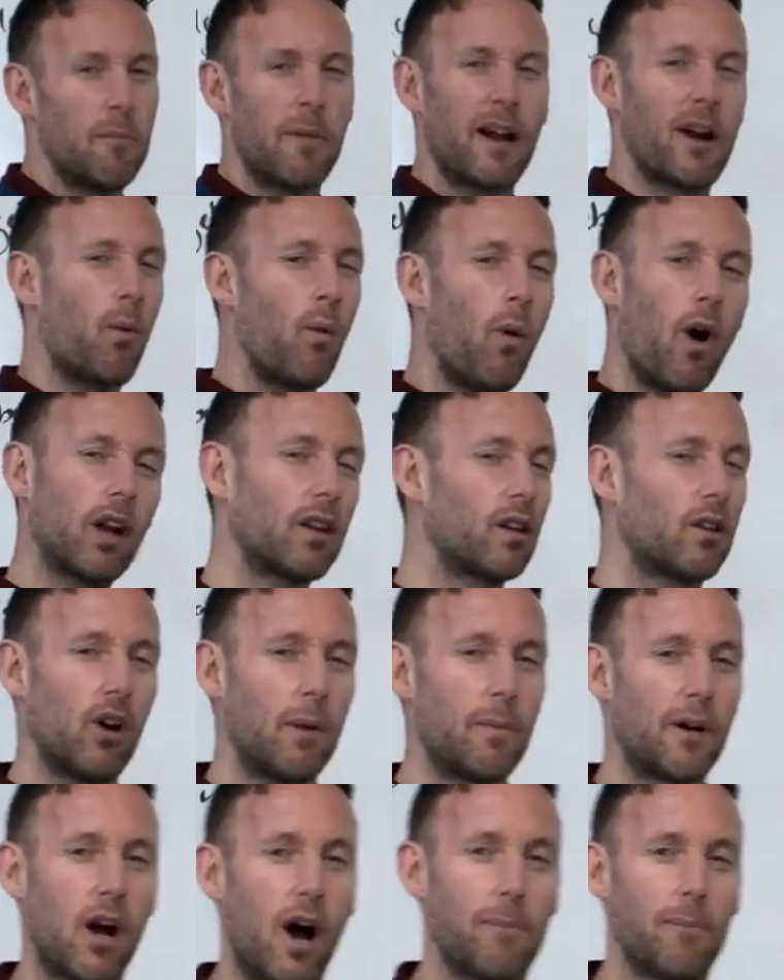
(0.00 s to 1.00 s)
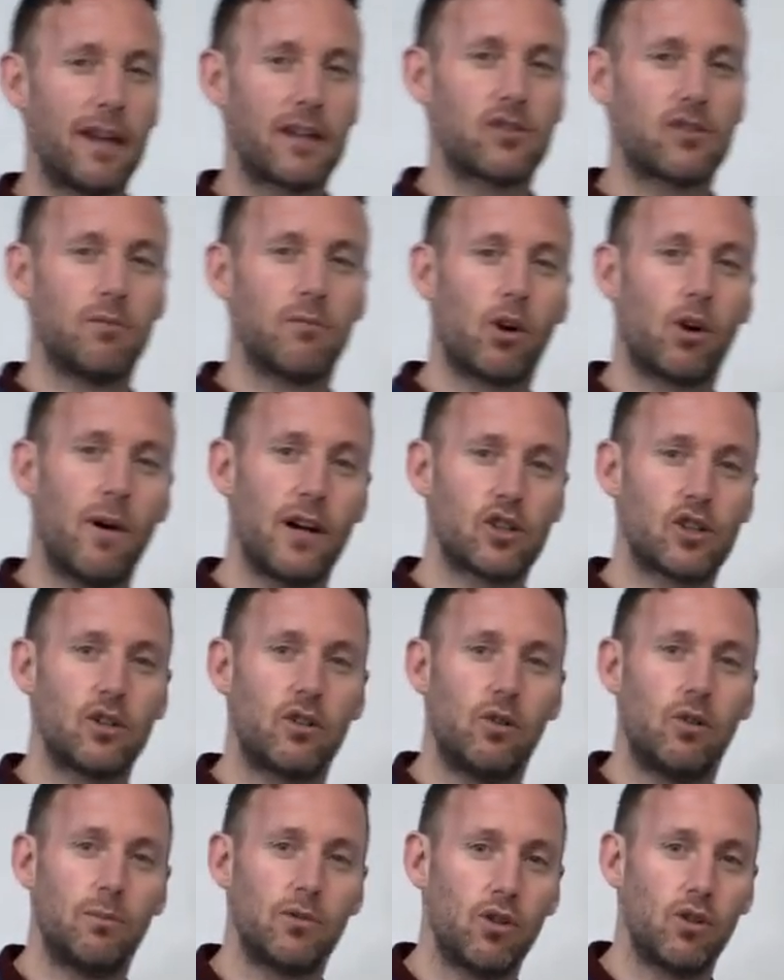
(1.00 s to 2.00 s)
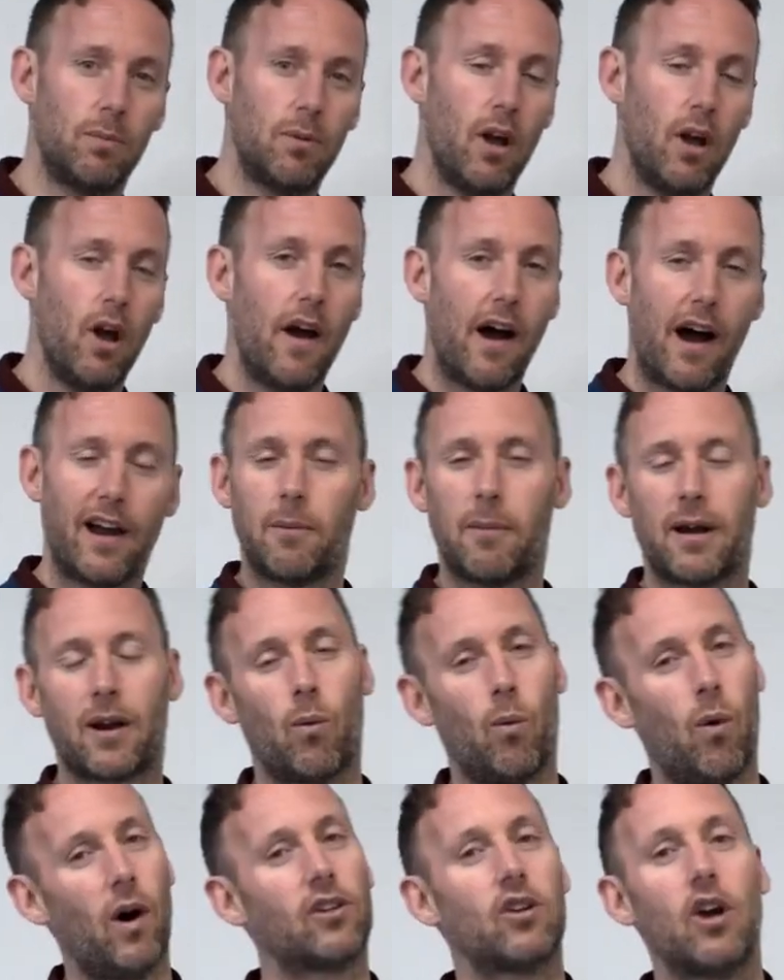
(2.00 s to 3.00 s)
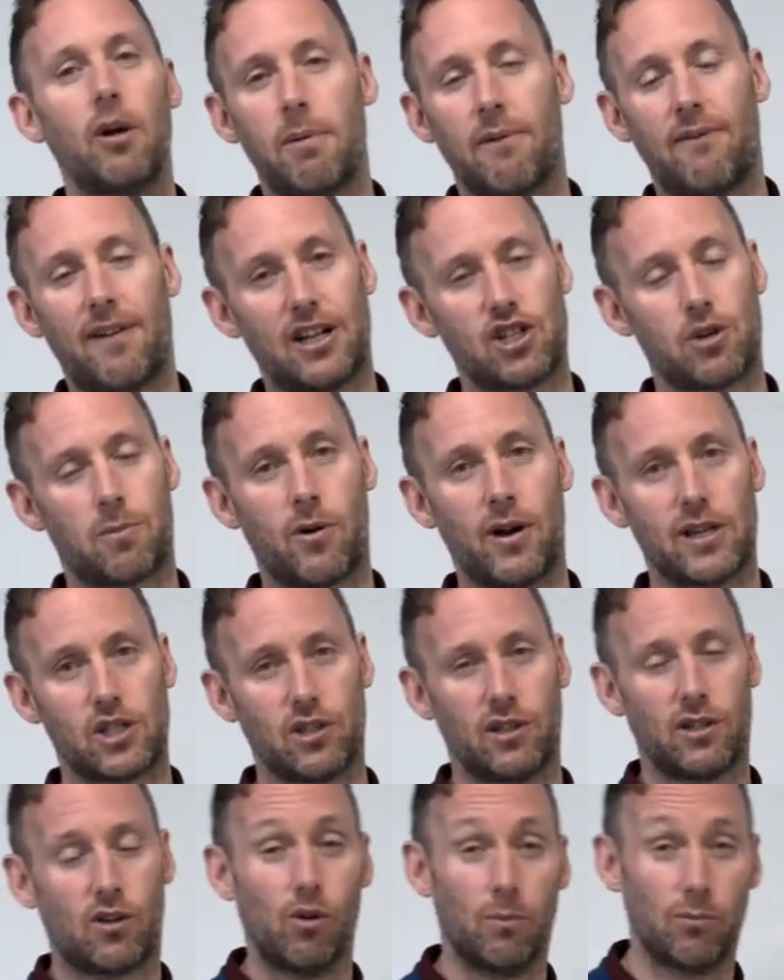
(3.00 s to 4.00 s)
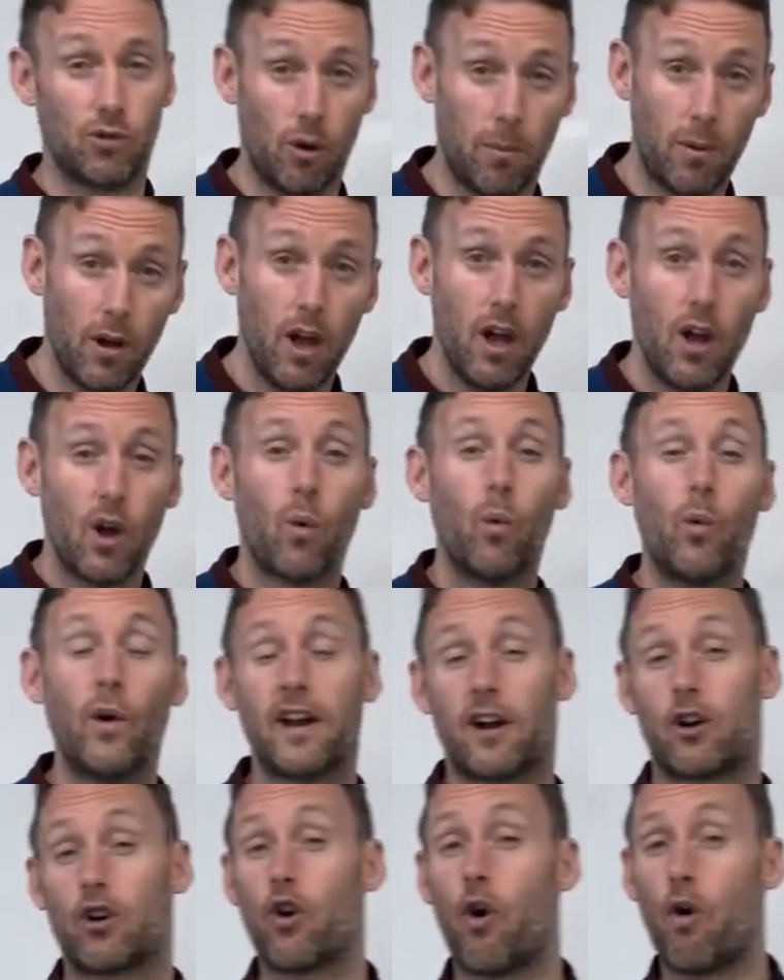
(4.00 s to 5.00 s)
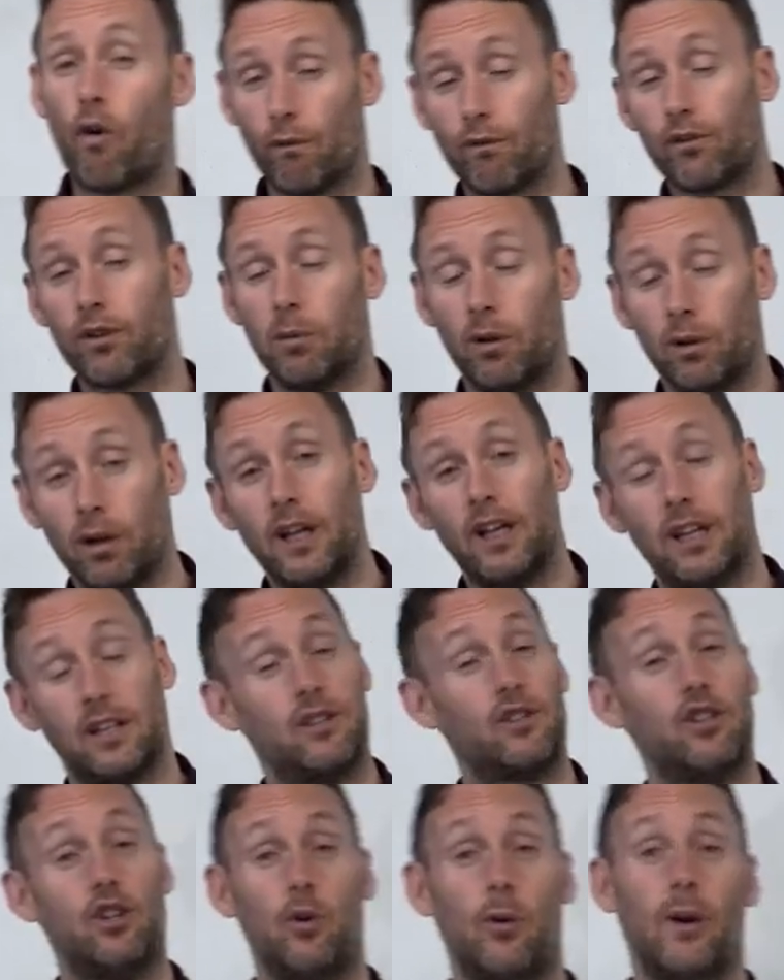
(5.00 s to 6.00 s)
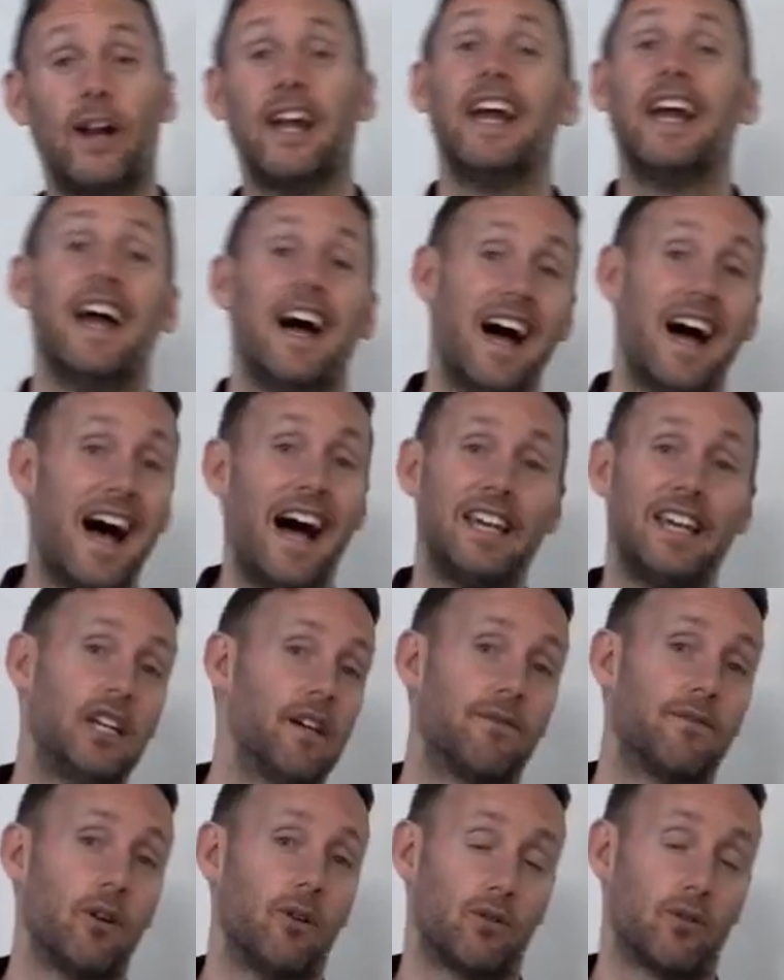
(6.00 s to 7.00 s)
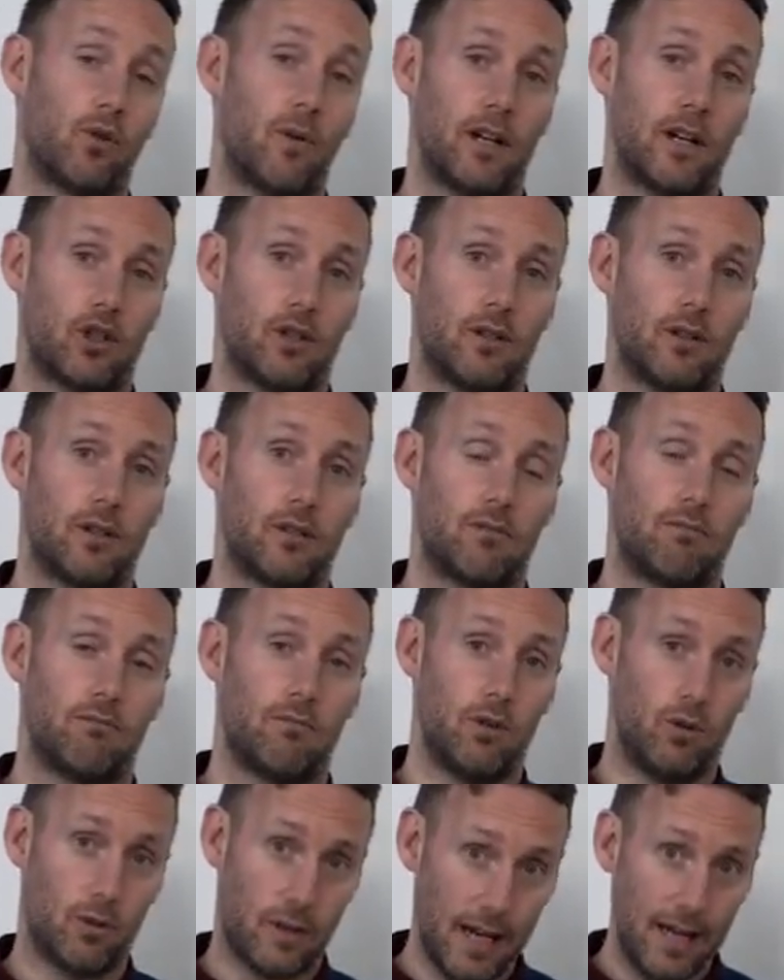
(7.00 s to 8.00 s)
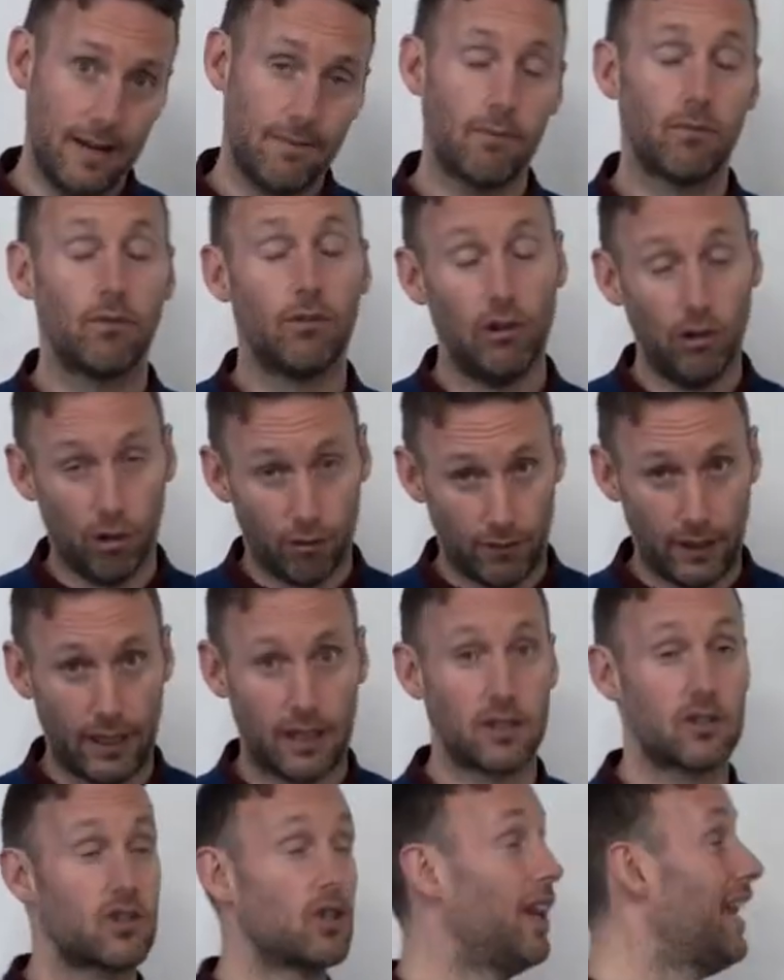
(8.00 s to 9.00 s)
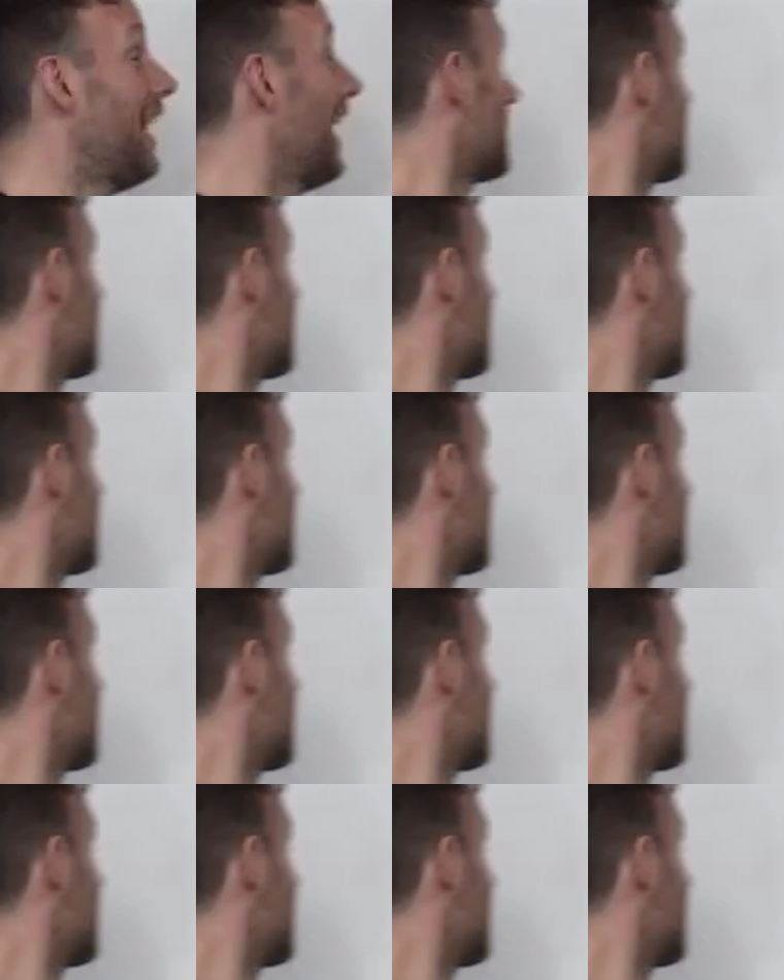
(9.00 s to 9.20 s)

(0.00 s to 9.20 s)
that no matter what type of complex number question comes up, and no matter what type of algebra question comes up, we are comfortable doing any of those questions. Okay, lovely. So